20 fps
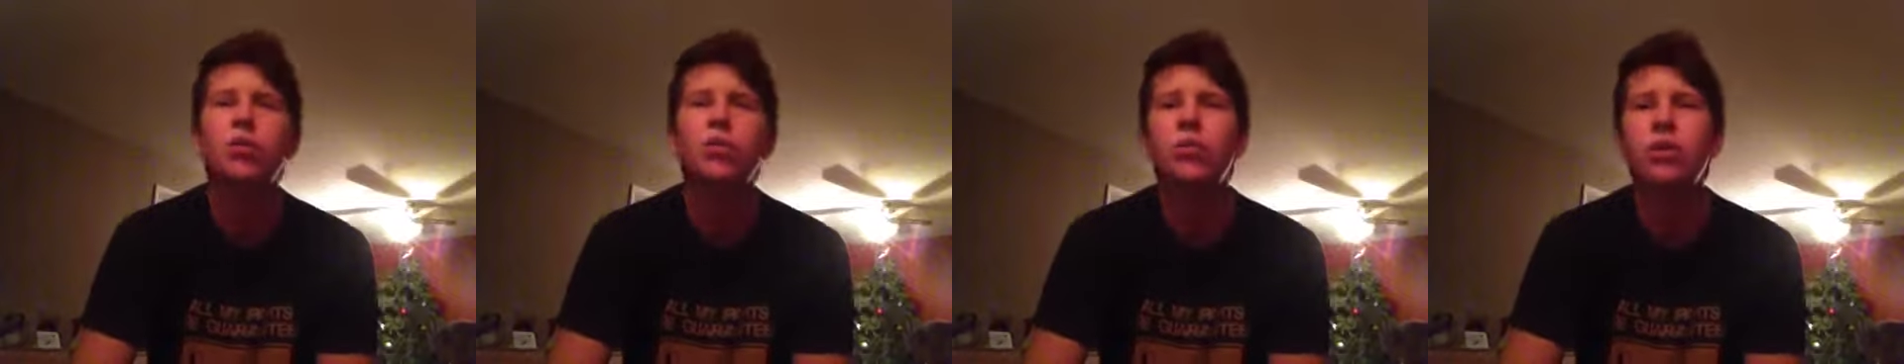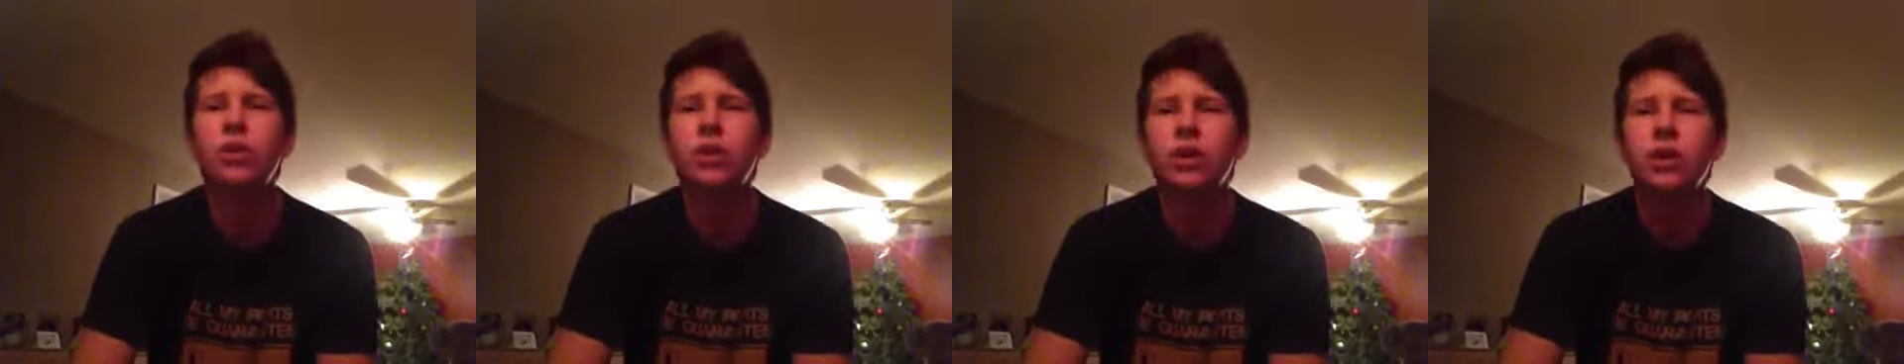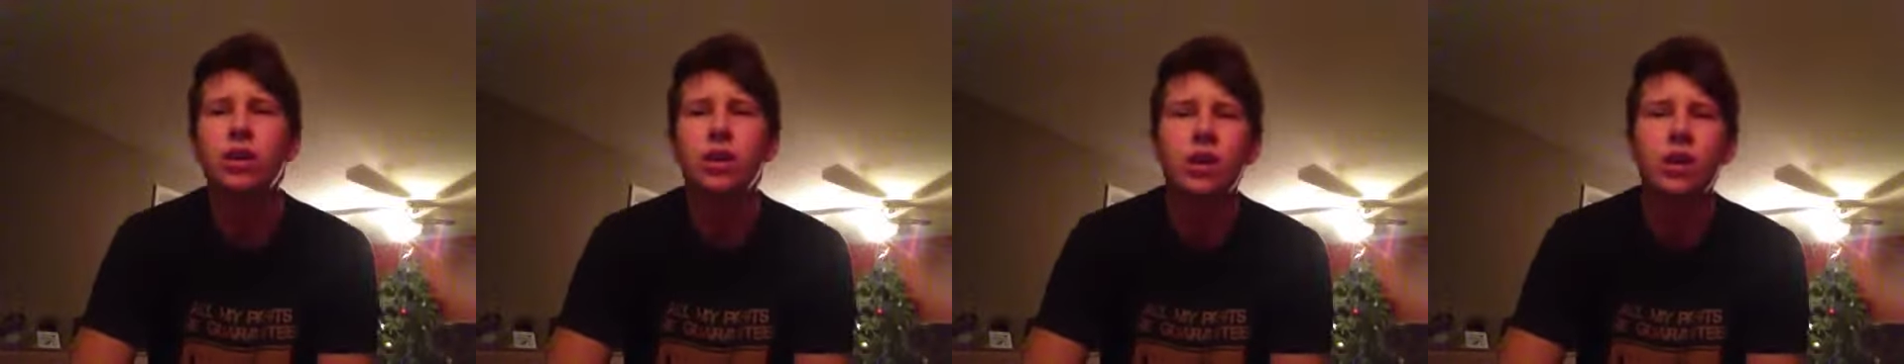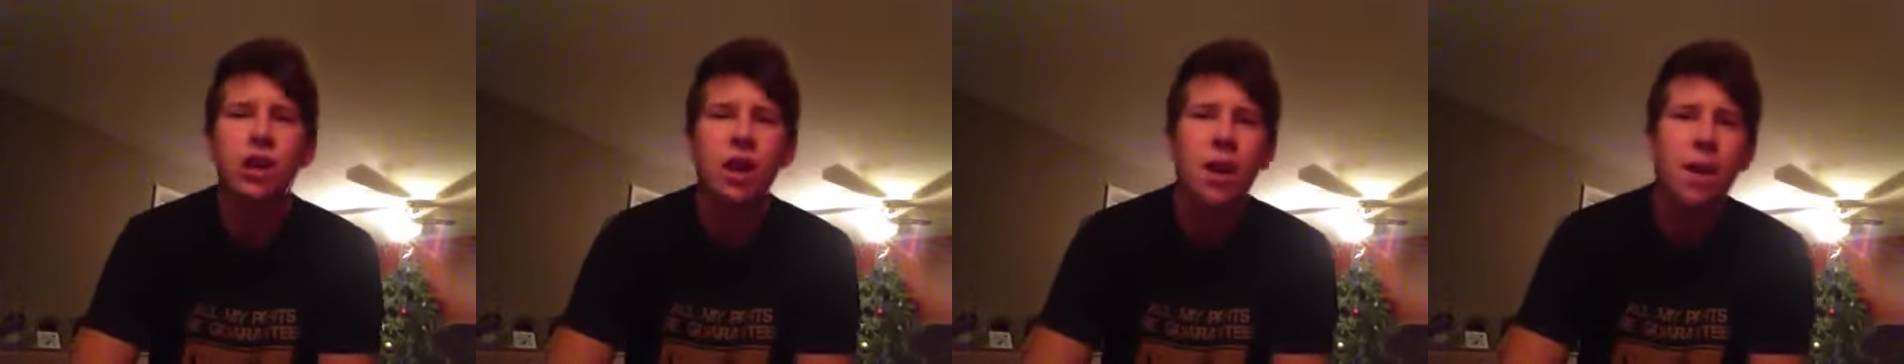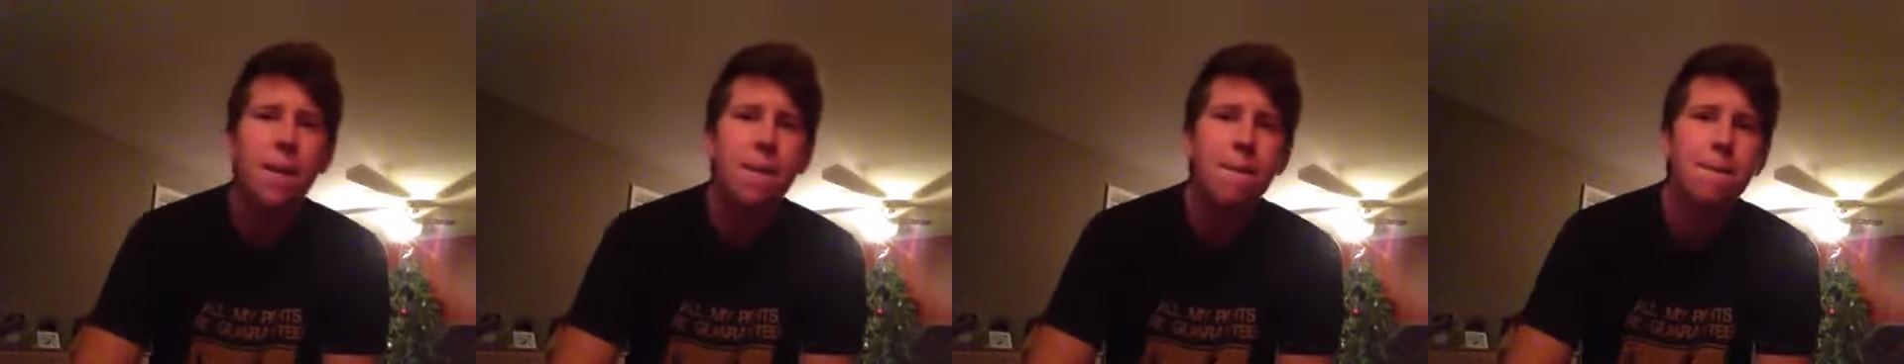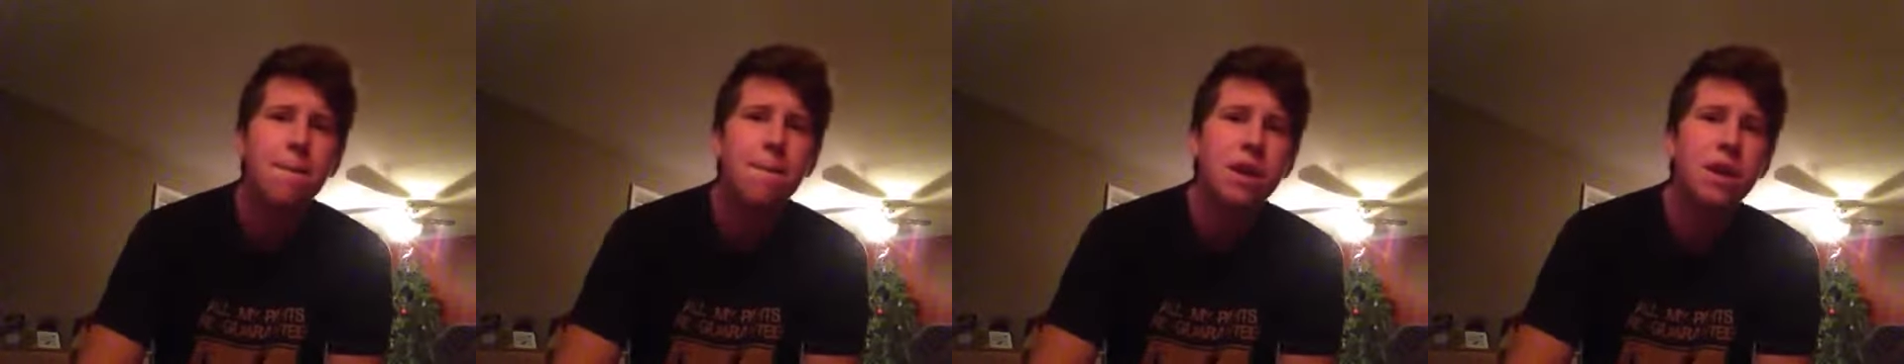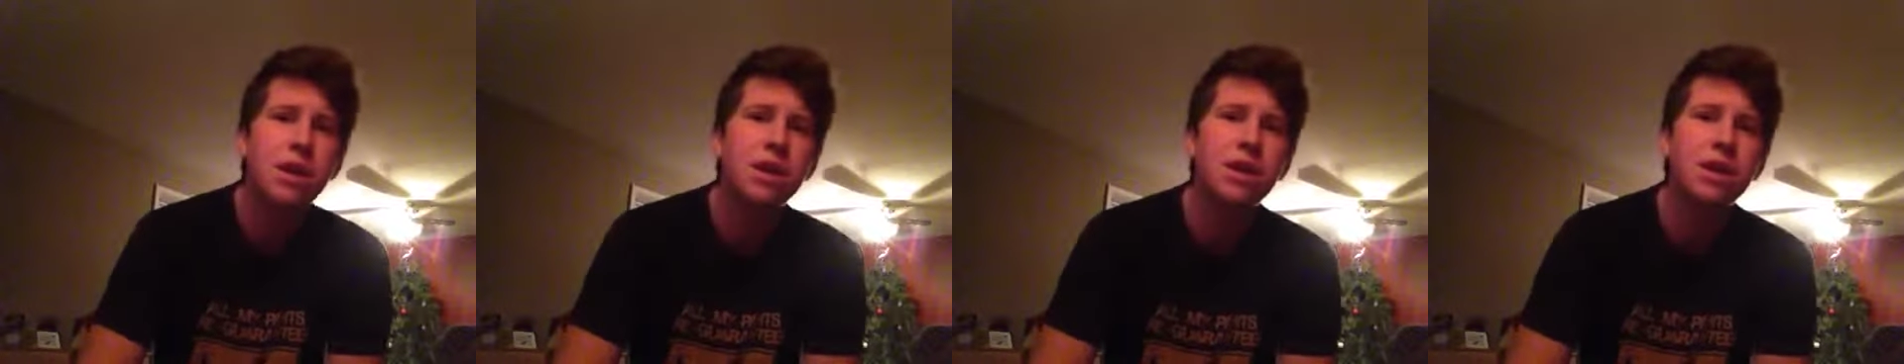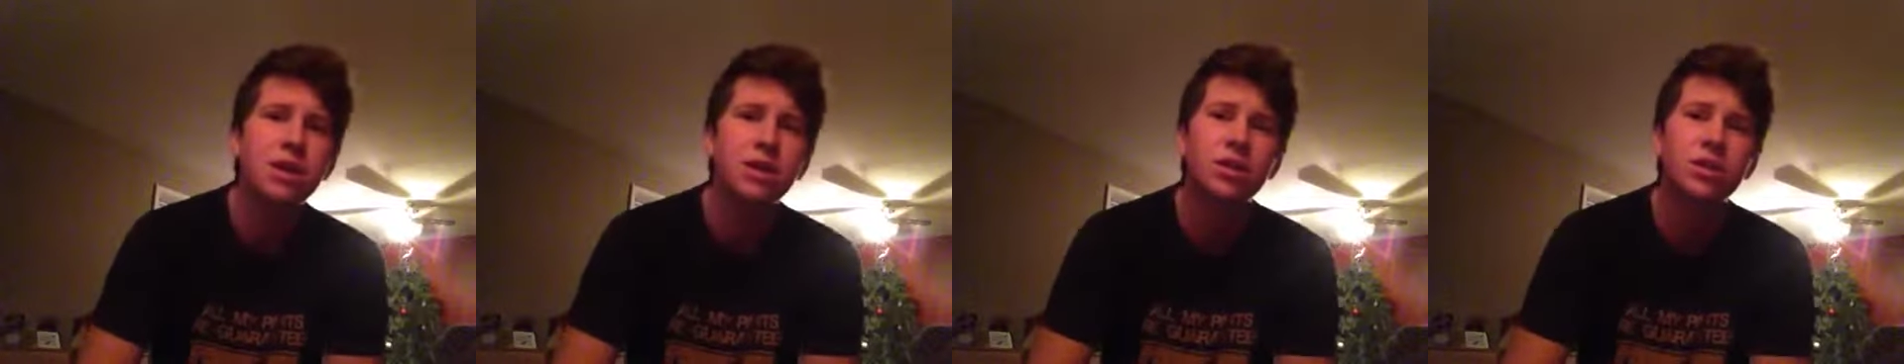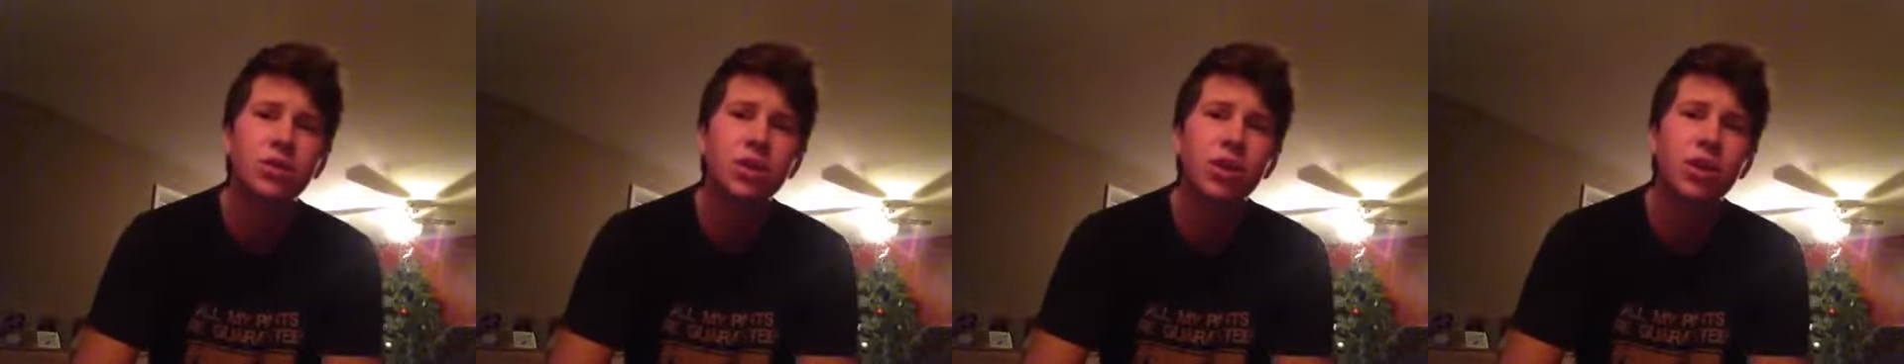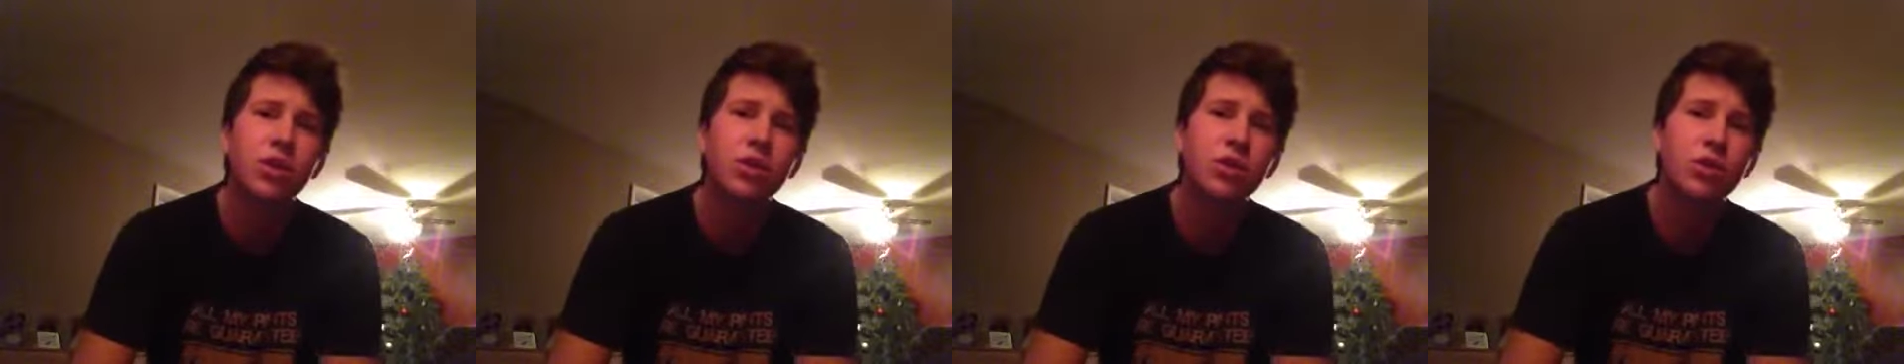remains,
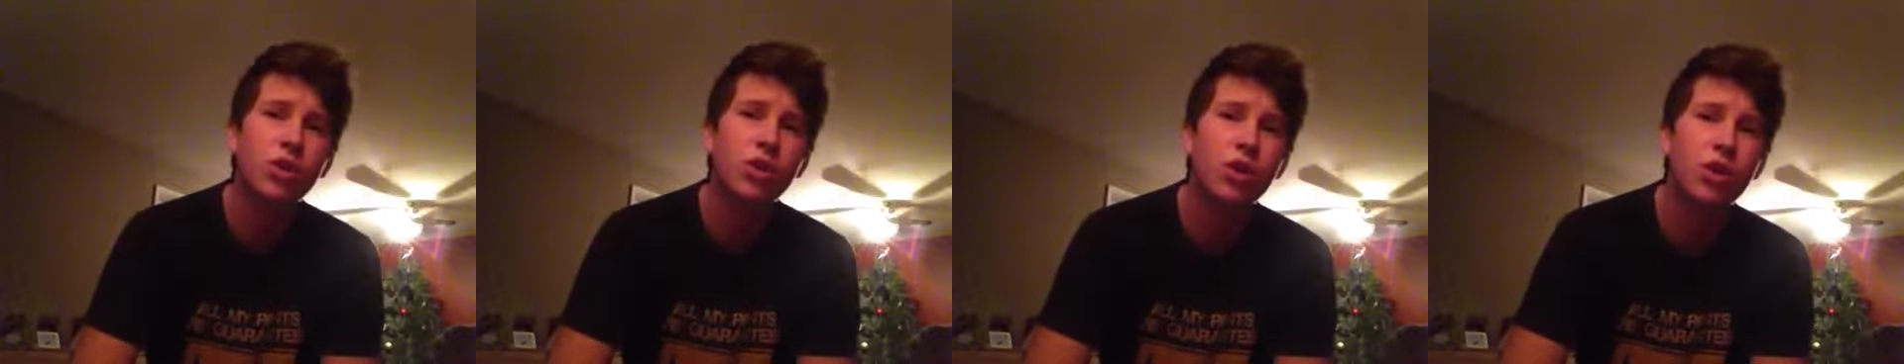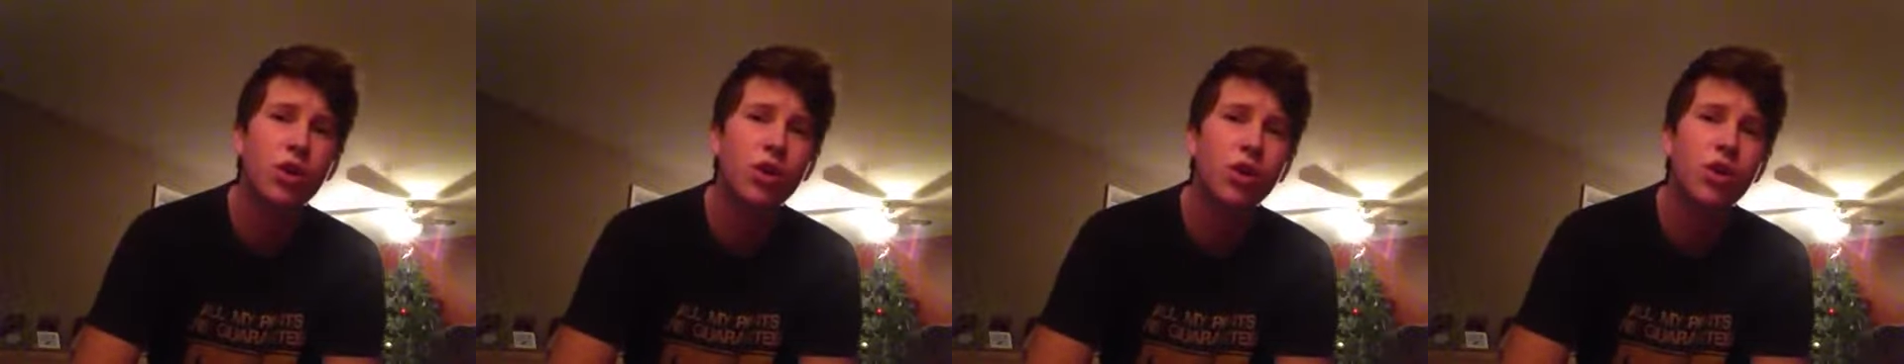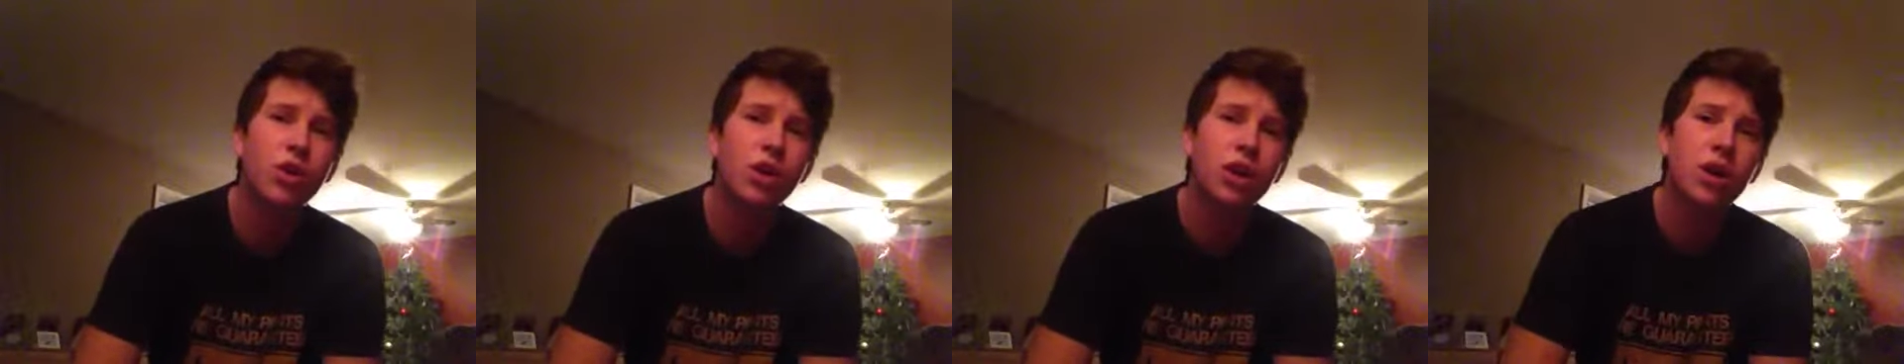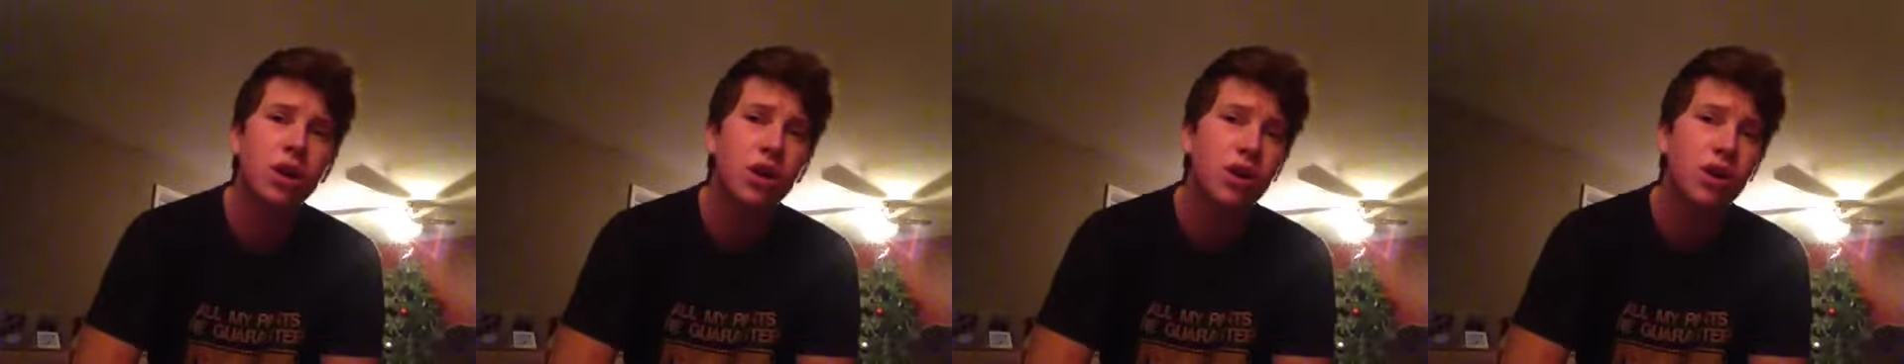you're